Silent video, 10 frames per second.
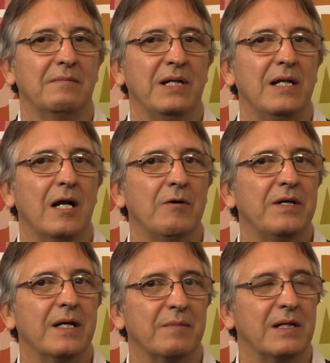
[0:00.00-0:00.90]
many
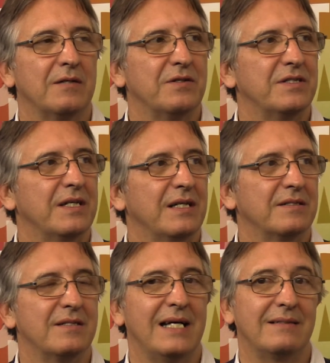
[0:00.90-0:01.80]
low-income country
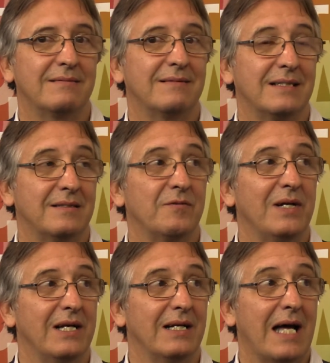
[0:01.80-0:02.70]
settings, that doesn't
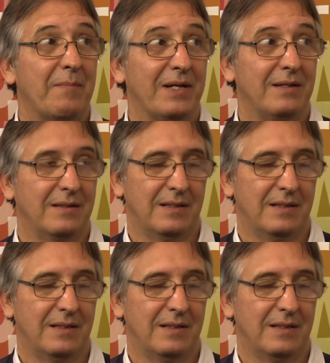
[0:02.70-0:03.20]
really happen.